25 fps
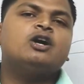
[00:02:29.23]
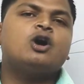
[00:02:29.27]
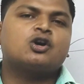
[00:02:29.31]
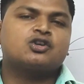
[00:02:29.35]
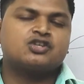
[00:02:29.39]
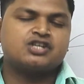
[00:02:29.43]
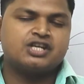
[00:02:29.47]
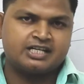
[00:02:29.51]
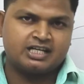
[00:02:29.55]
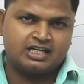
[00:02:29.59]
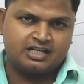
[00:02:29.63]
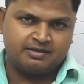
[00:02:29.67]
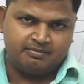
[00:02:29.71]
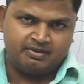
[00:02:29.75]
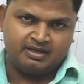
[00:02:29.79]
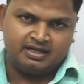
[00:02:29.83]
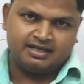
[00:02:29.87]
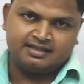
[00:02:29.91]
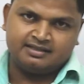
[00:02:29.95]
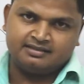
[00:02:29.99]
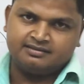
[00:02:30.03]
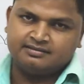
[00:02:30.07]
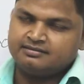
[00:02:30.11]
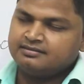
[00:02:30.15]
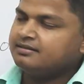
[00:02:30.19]
deoxygenated
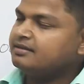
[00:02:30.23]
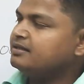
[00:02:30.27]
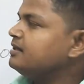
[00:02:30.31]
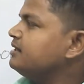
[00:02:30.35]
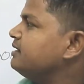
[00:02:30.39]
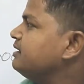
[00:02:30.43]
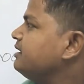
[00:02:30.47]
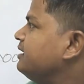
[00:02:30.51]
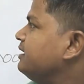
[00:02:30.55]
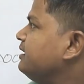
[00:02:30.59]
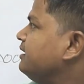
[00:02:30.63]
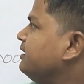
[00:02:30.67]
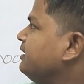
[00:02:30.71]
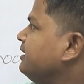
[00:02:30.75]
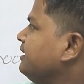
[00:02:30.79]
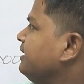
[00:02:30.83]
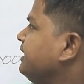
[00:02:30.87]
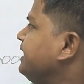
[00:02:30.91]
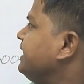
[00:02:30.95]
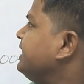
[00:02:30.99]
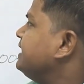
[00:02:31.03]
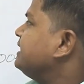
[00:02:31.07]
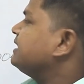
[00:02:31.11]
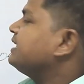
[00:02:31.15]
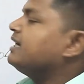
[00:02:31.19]
blood,
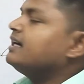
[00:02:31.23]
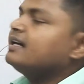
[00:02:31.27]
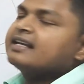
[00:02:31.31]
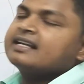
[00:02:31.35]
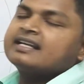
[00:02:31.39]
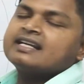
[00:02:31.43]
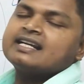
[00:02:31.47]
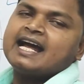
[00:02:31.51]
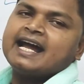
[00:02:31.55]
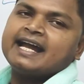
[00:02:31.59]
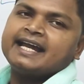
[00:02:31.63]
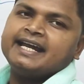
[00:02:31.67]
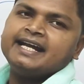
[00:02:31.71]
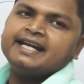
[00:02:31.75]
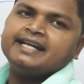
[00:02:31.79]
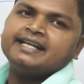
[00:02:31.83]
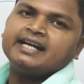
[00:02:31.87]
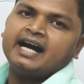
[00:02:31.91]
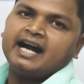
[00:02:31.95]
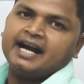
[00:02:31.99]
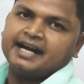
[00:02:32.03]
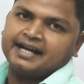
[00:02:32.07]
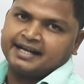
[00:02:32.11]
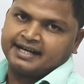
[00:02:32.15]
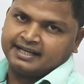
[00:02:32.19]
in the right
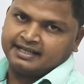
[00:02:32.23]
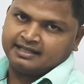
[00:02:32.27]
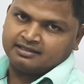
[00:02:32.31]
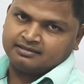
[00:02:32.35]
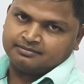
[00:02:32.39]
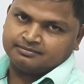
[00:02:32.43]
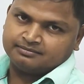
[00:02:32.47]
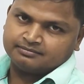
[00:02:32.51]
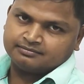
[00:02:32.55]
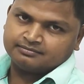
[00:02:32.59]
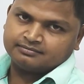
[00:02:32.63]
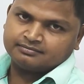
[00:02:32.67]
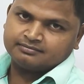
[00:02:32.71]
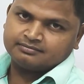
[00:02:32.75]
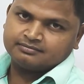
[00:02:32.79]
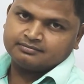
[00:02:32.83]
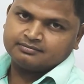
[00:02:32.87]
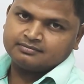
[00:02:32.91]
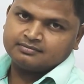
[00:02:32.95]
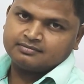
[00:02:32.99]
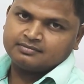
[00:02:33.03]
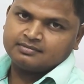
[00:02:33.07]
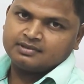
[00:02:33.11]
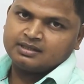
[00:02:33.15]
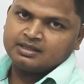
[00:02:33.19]
atrium.
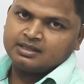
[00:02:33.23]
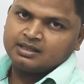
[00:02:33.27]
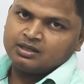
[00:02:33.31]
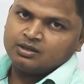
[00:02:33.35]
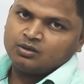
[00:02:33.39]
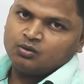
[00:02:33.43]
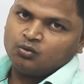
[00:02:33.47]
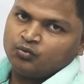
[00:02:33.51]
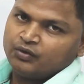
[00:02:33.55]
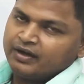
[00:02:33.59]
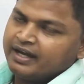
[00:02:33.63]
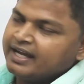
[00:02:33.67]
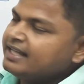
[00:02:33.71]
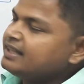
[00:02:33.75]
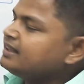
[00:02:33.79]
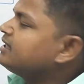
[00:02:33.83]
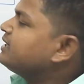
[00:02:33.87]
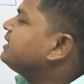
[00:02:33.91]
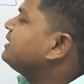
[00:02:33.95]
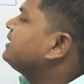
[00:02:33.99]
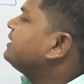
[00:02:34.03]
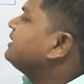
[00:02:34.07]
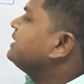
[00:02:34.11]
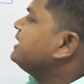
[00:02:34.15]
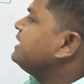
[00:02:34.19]
When
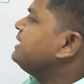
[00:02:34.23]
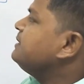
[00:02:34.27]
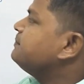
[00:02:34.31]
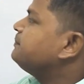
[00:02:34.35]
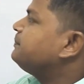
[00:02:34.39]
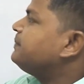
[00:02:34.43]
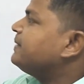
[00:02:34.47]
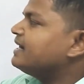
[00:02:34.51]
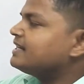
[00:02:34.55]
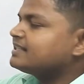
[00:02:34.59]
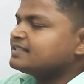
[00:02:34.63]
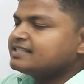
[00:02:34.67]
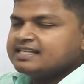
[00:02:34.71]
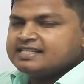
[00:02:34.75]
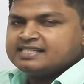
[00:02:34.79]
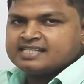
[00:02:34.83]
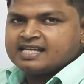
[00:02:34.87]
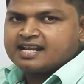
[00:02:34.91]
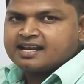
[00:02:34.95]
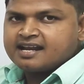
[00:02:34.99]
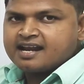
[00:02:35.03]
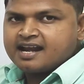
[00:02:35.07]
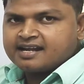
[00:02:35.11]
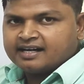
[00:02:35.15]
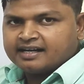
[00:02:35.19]
the impulse is
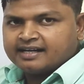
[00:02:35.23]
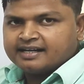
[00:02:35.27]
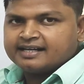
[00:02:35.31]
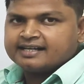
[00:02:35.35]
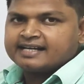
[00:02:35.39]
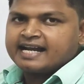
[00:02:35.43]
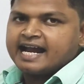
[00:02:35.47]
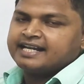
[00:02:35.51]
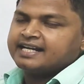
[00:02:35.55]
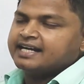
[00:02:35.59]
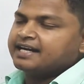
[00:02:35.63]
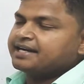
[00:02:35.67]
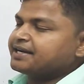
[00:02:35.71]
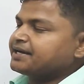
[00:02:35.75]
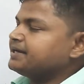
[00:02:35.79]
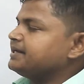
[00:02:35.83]
generated in right